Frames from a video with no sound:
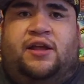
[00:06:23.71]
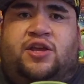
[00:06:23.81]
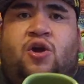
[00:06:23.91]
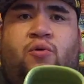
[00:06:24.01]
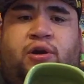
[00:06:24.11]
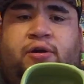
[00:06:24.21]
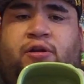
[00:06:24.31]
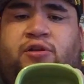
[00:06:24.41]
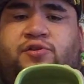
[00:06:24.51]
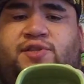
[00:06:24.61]
of yogurt or
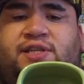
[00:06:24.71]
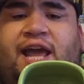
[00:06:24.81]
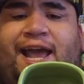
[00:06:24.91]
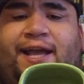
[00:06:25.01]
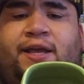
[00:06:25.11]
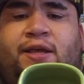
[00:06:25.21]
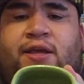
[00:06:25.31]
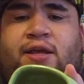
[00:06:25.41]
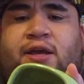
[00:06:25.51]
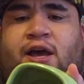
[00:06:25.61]
a little snack.
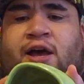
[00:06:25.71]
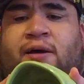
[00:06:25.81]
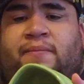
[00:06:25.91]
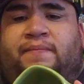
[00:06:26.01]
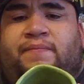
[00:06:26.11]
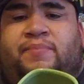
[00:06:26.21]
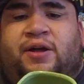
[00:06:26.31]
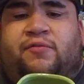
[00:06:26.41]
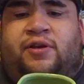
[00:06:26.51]
But